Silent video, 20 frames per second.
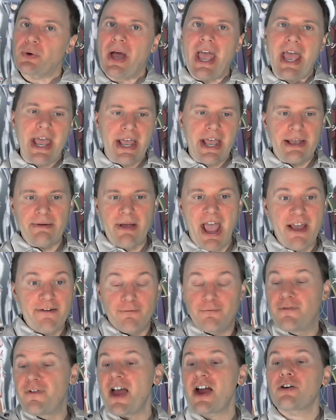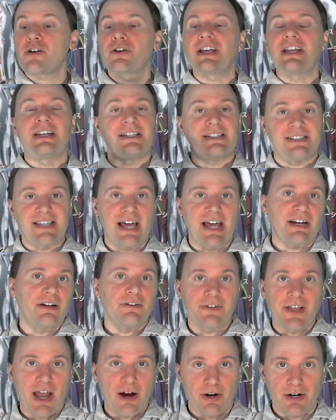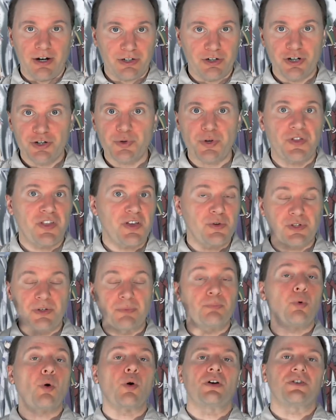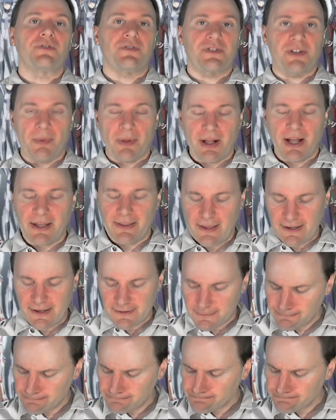a varied set of characters, which I think was important for something like this.